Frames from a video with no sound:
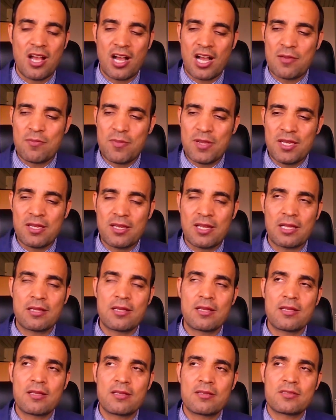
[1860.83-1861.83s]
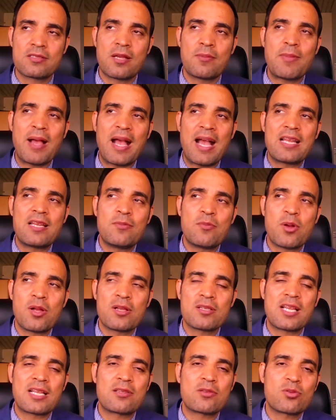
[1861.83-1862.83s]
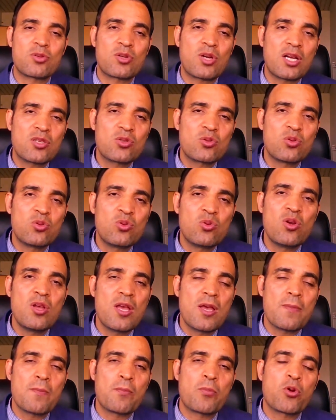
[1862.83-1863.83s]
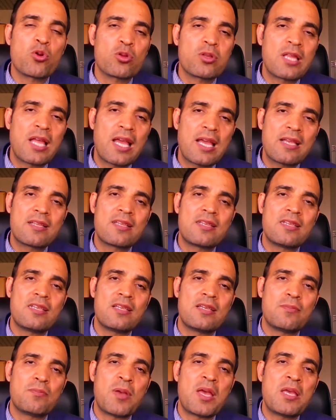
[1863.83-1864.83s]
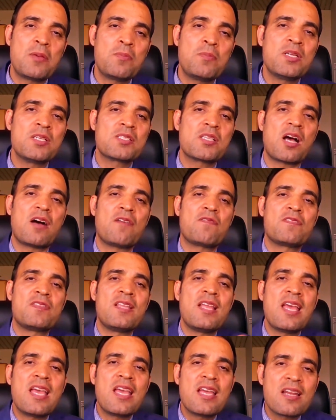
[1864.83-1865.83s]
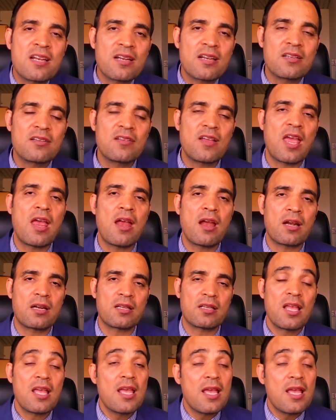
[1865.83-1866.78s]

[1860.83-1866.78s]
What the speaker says: I mean that some animal that try to protect the babies of their herd,